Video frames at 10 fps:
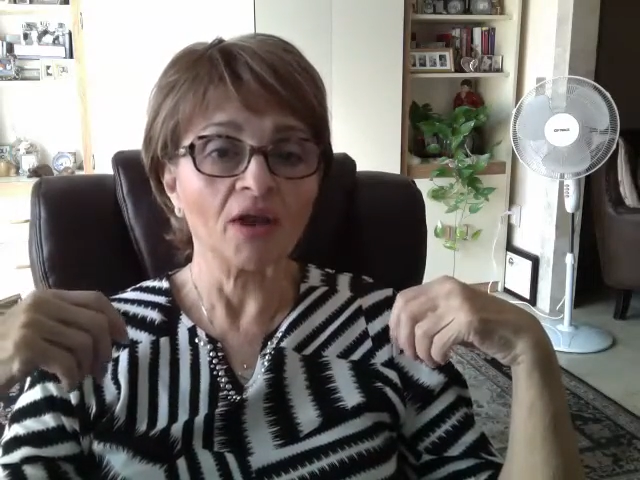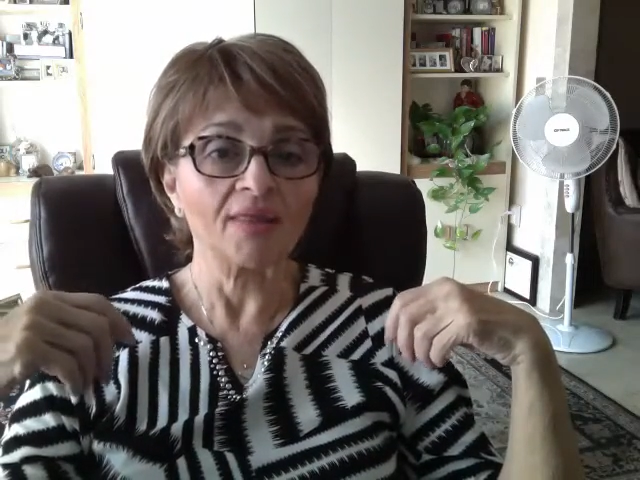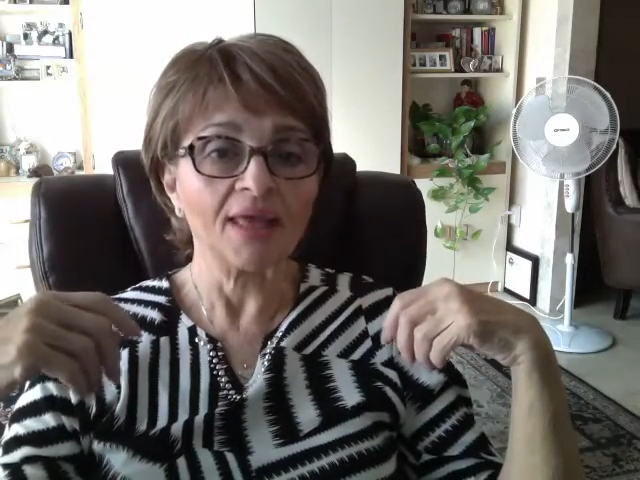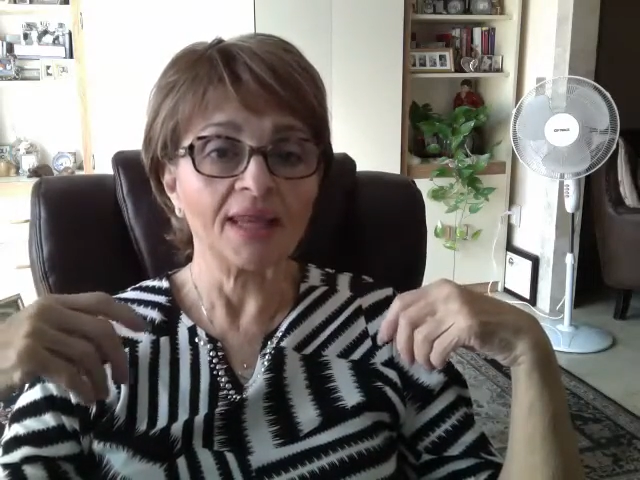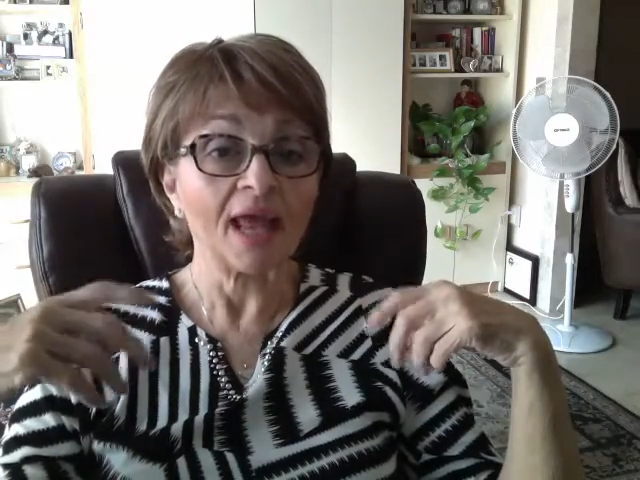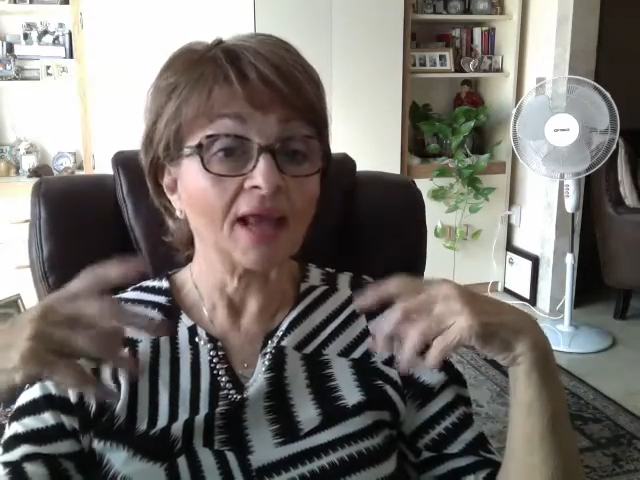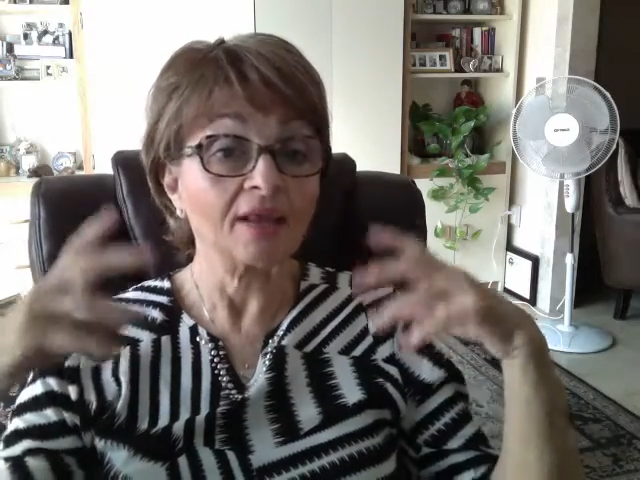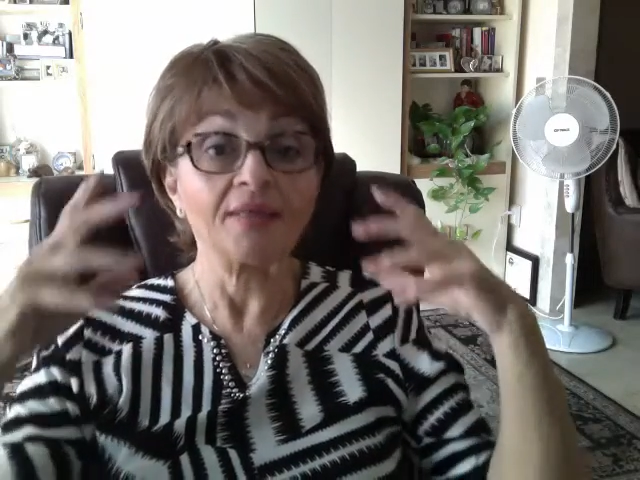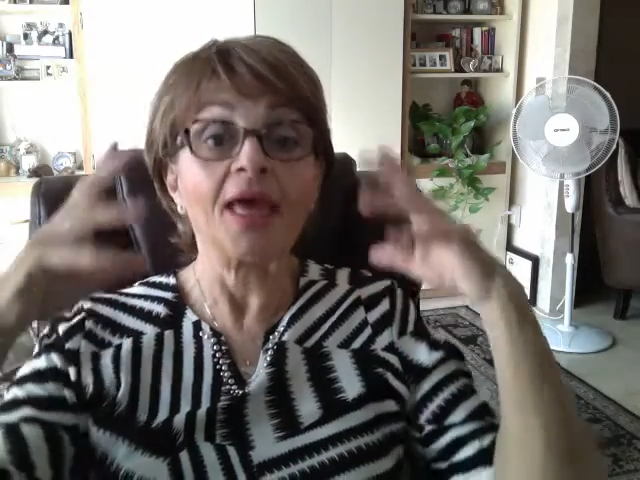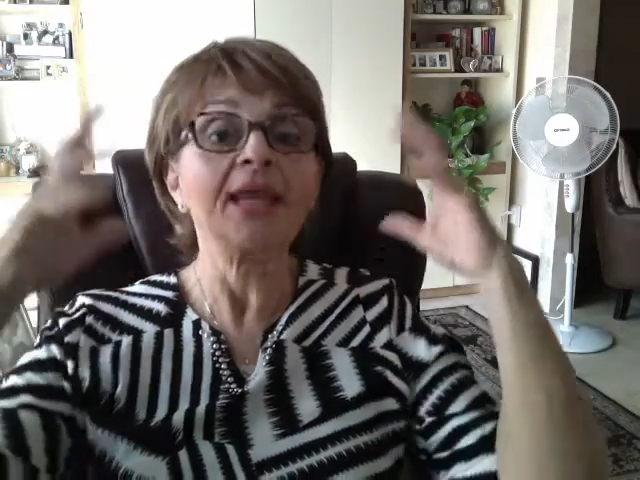and then
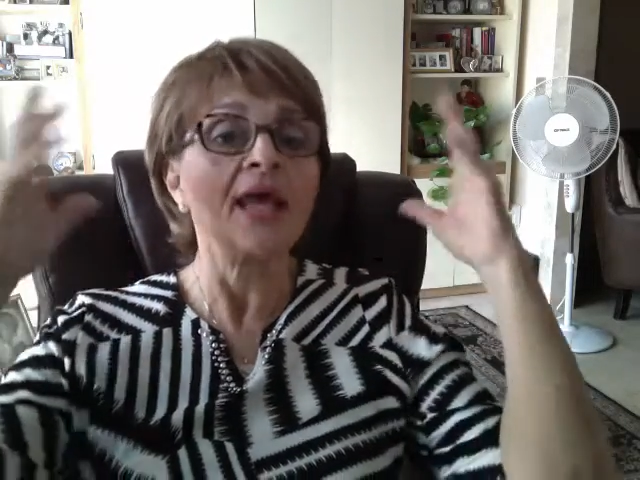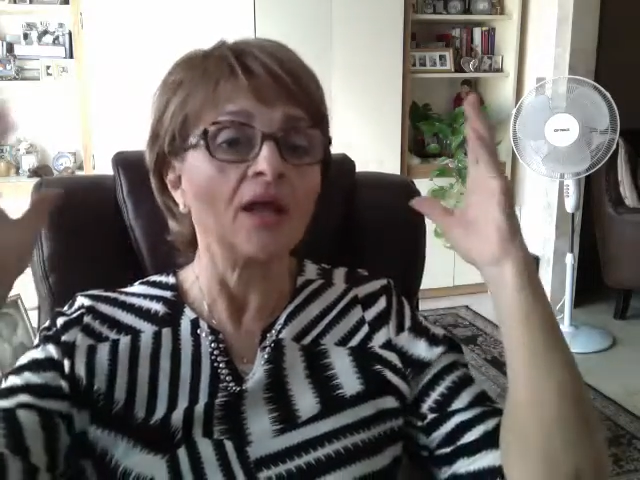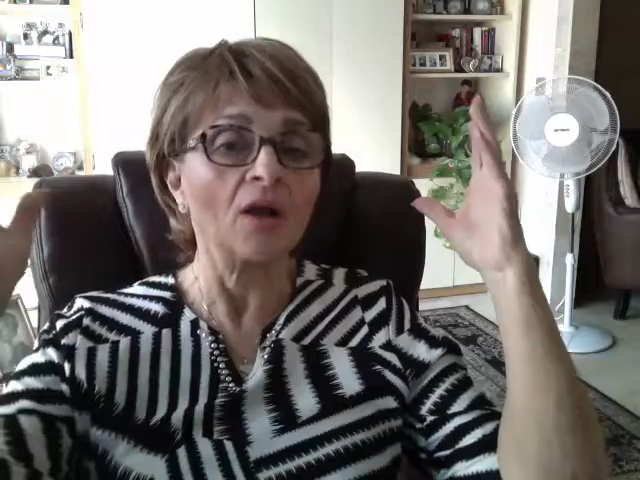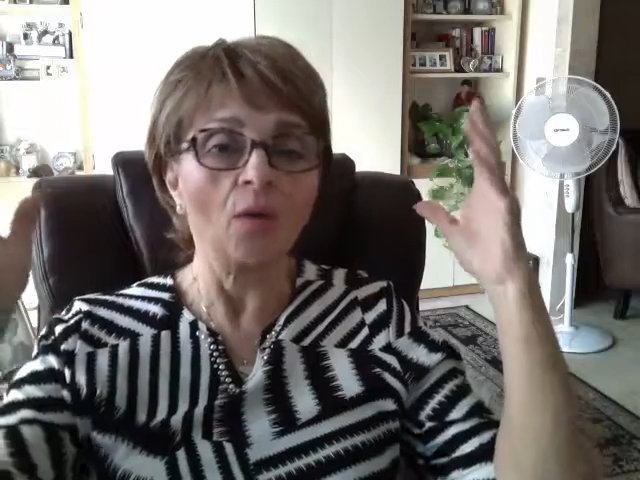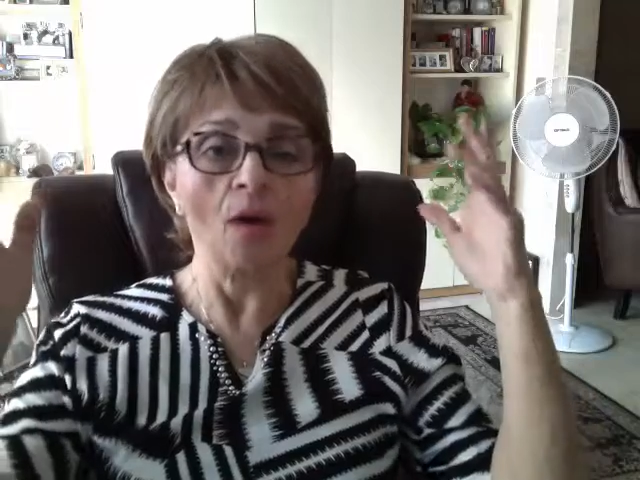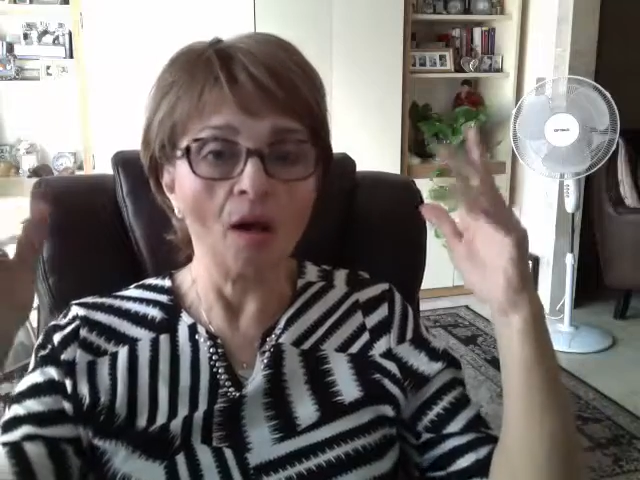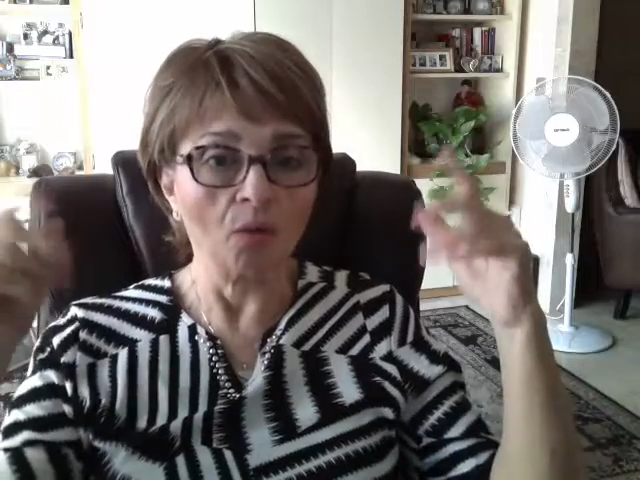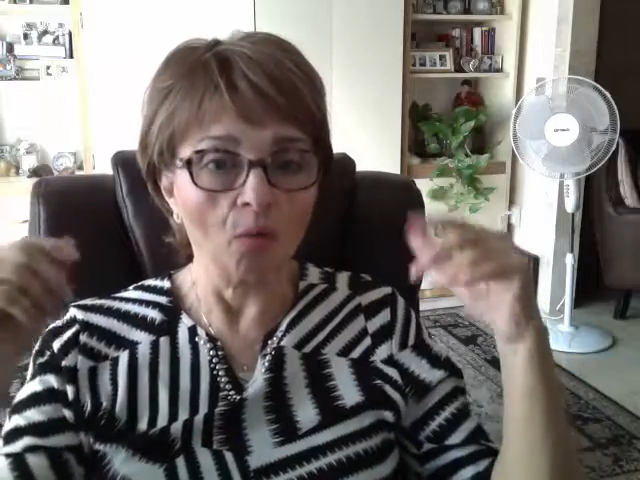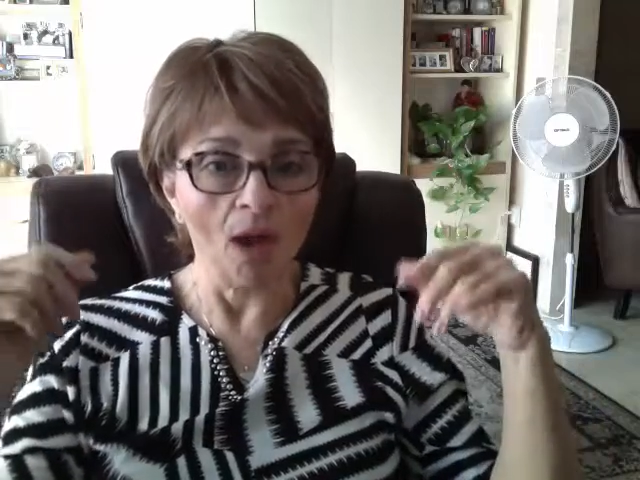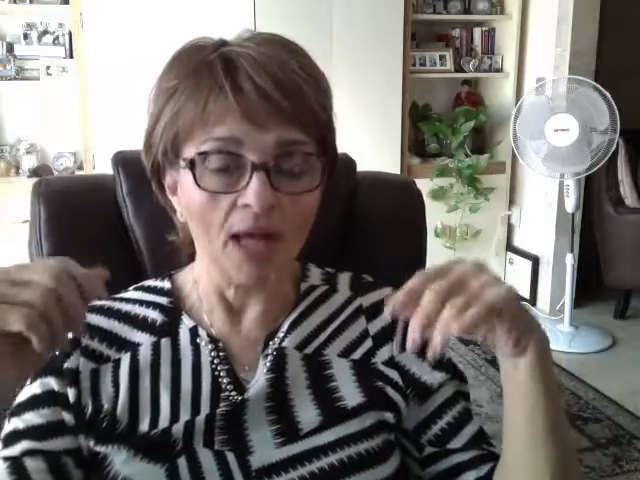I go
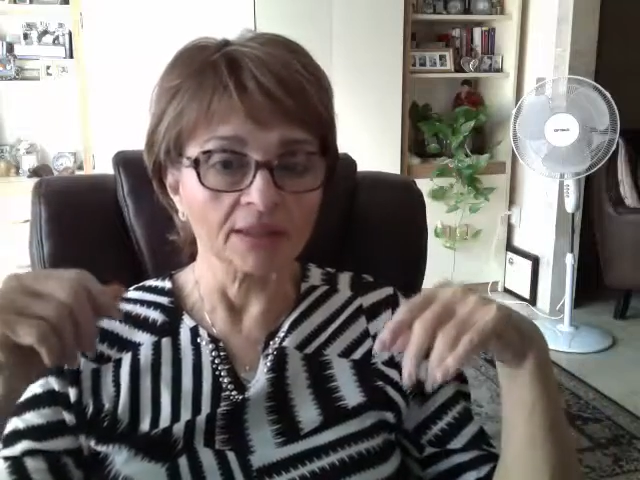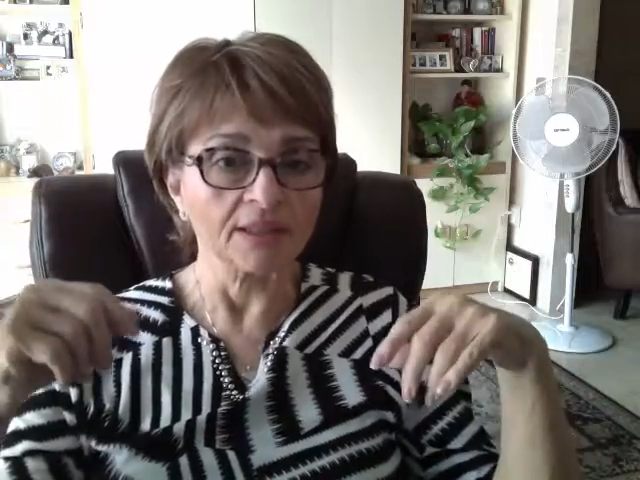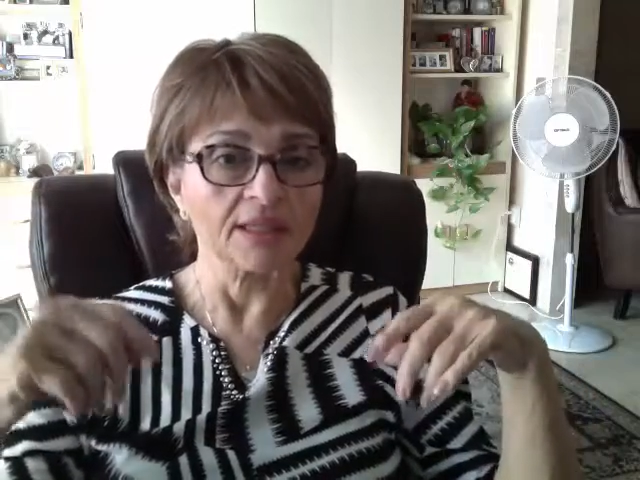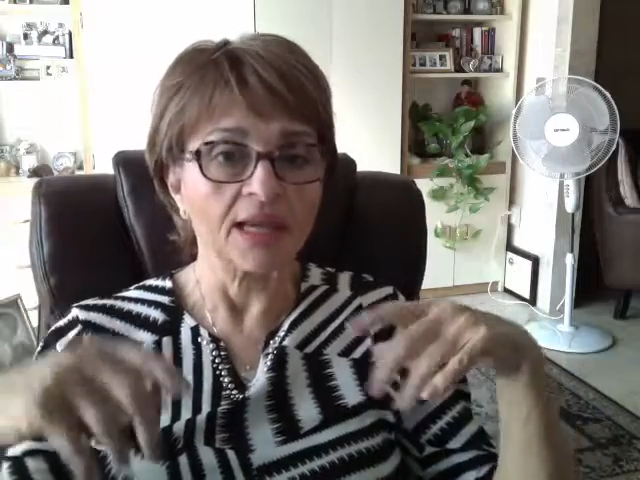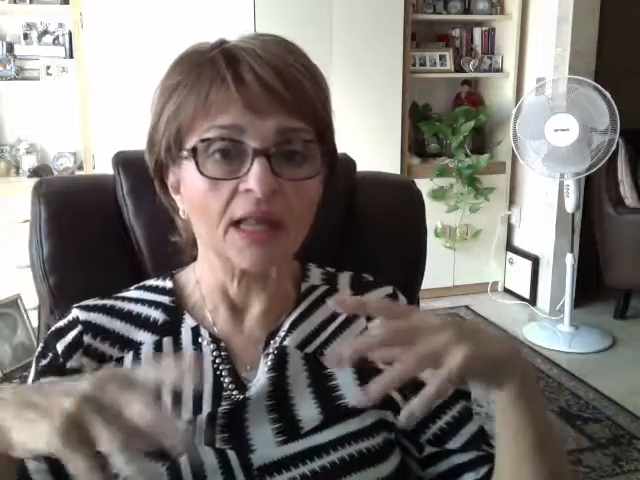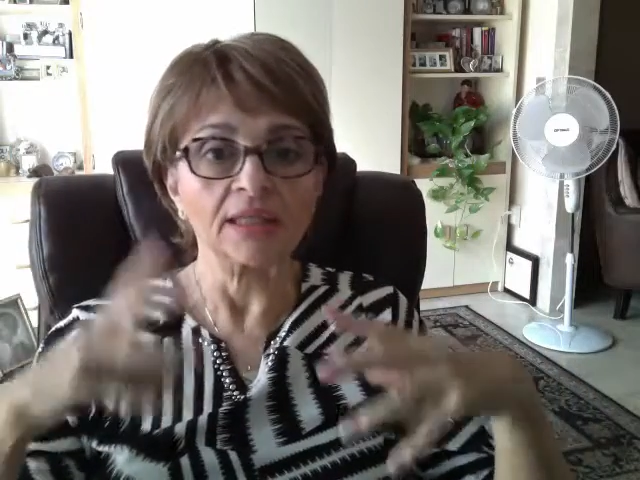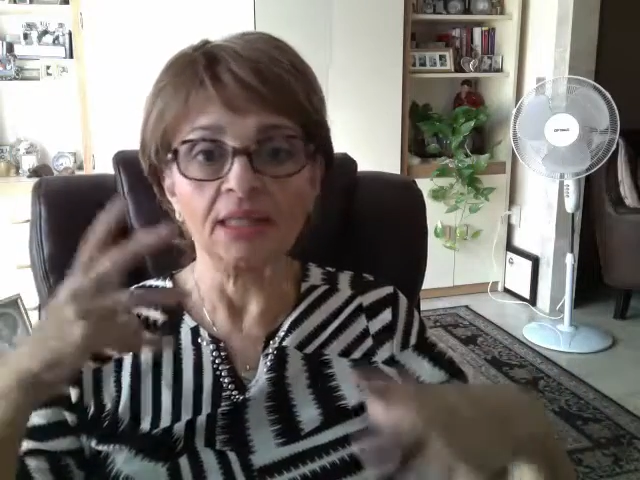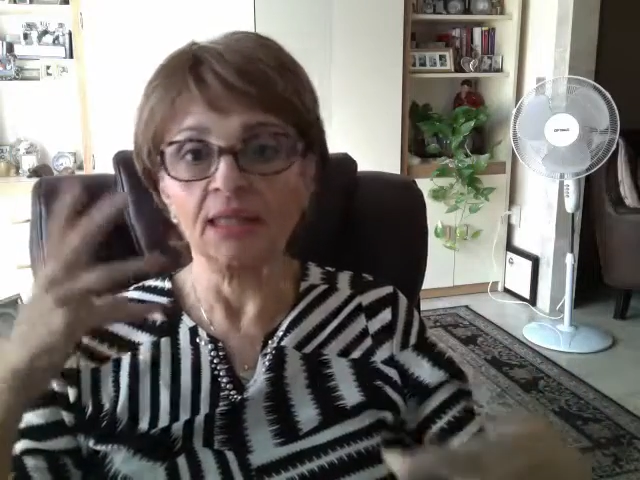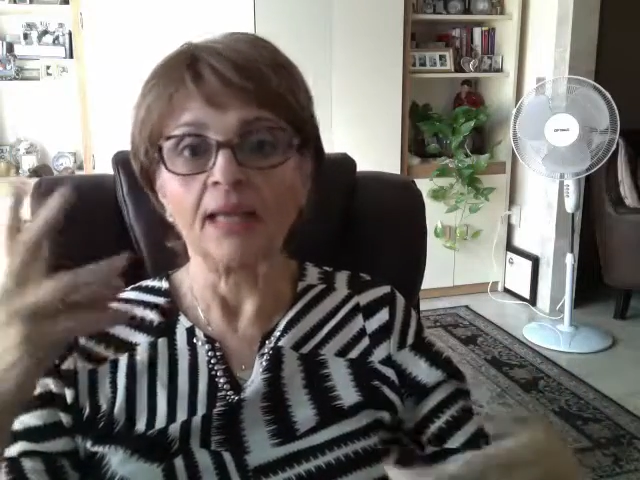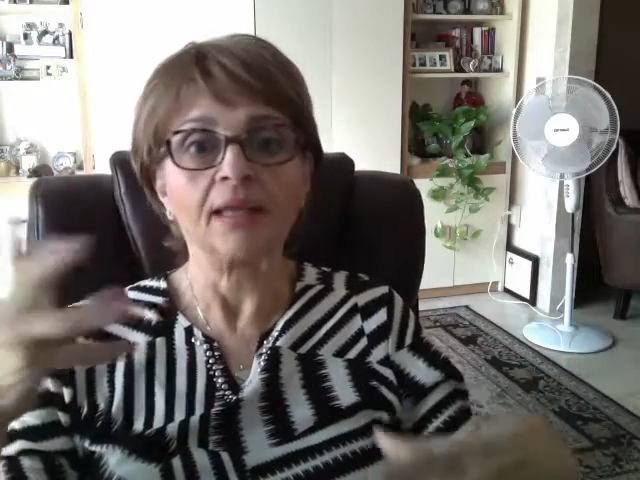hog wild, and then I'll
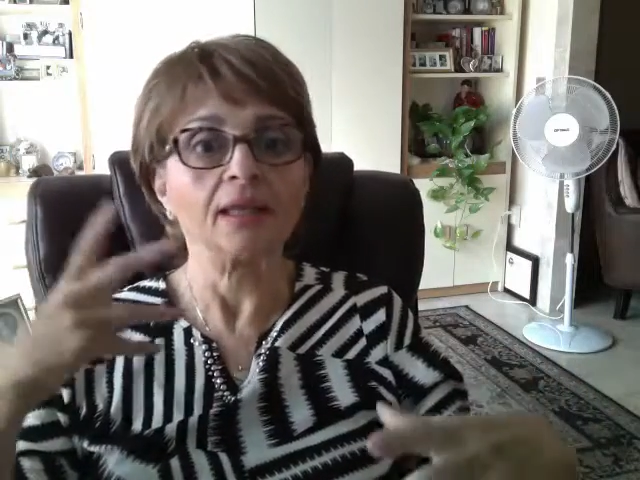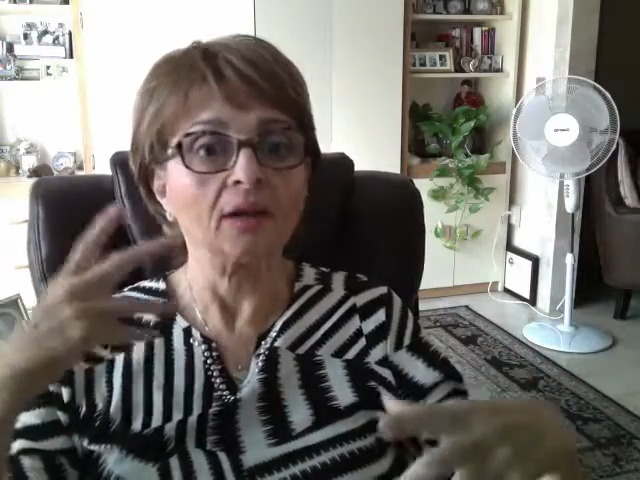eat, like,